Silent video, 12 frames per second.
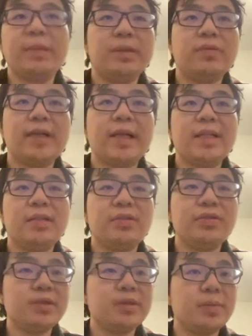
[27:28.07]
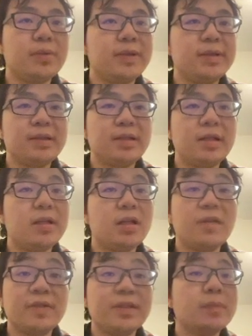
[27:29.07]
but to get it usable with a
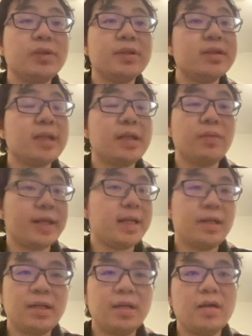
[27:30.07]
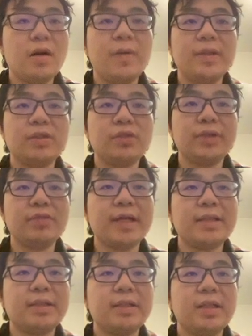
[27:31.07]
lot of assumptions, and we can later on always
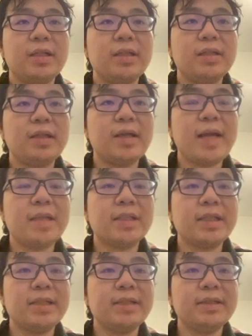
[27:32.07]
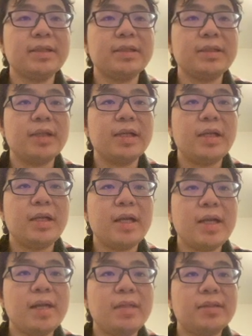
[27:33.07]
redress the edge cases.
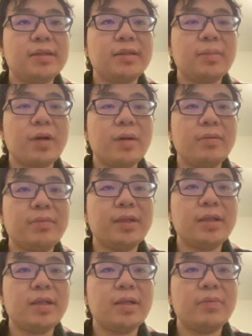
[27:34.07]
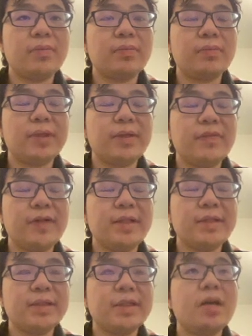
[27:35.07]
And the problem here that we
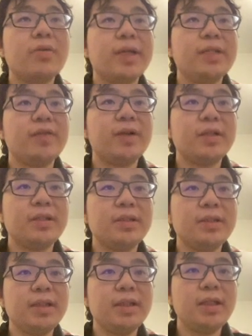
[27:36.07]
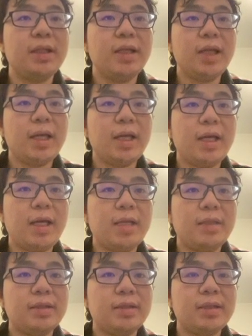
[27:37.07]
face is uncreate functions here,
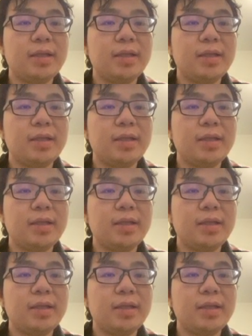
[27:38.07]
and